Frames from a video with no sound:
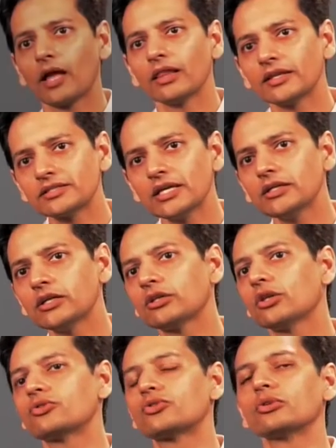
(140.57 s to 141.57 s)
Let's take a
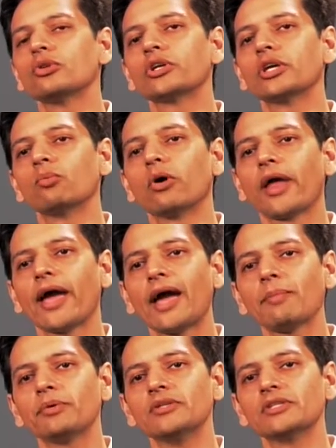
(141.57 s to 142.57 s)
closer look at what
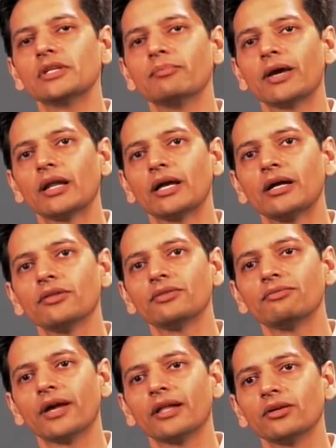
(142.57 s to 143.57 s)
happens in a mental health
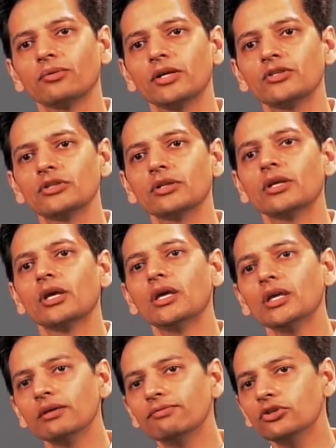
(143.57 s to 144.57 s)
evaluation.
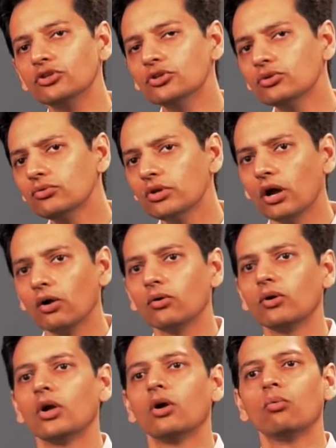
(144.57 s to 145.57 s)
If you know
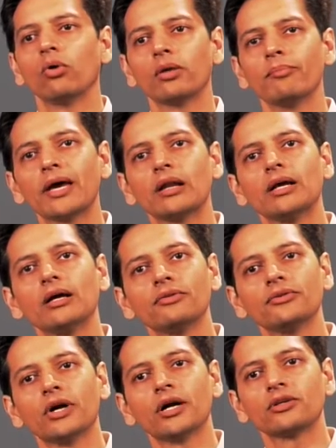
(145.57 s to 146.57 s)
what a mental
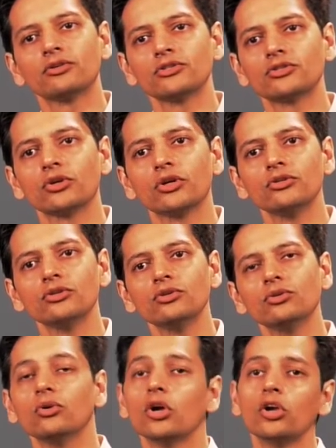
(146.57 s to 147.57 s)
health doctor is going to
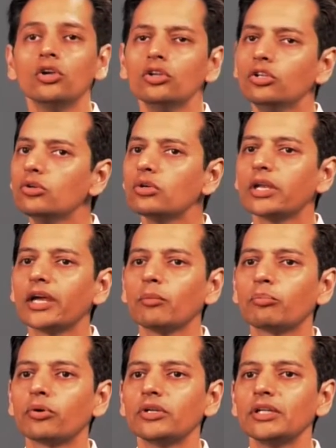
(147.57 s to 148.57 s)
do, you can
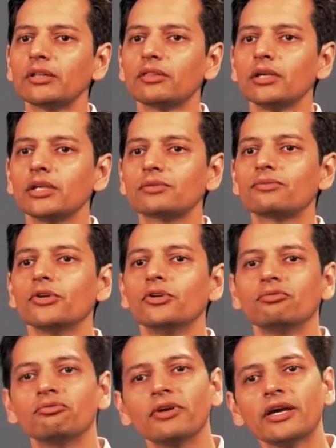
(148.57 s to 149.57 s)
help predict things for
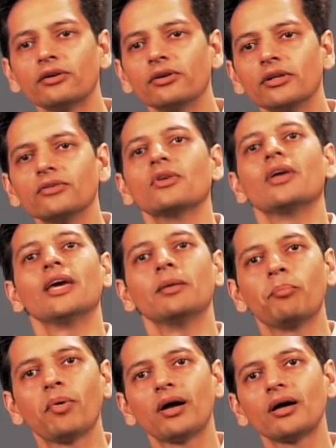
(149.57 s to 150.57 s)
your veterans and
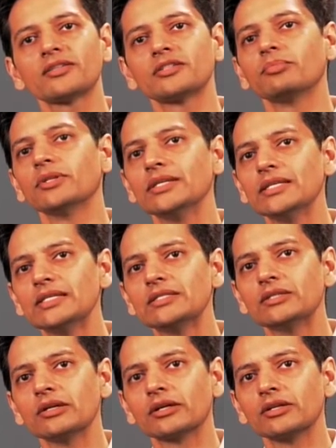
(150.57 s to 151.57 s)
possibly ease
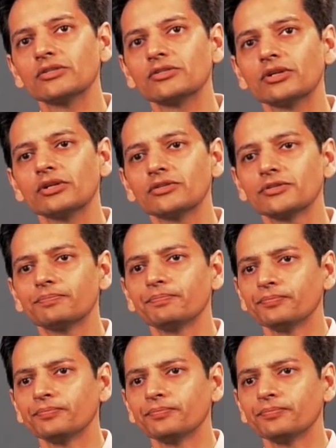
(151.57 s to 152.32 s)
their concerns.